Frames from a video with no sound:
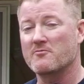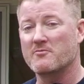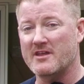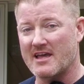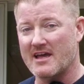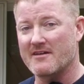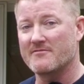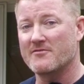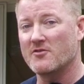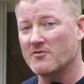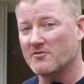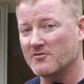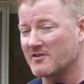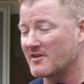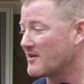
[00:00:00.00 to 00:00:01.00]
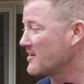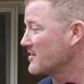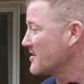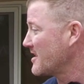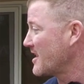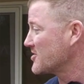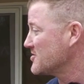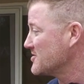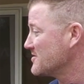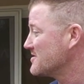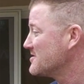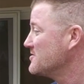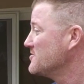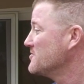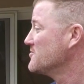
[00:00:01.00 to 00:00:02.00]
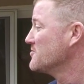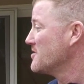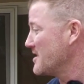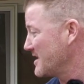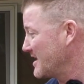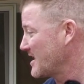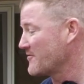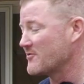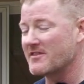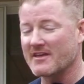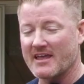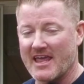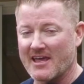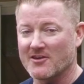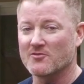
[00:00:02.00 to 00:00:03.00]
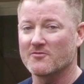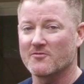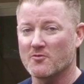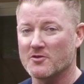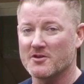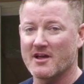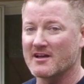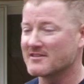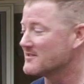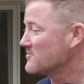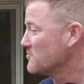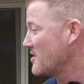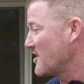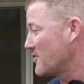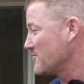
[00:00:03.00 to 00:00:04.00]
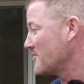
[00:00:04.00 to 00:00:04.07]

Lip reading: We have those connections to get everything handled for you guys as well.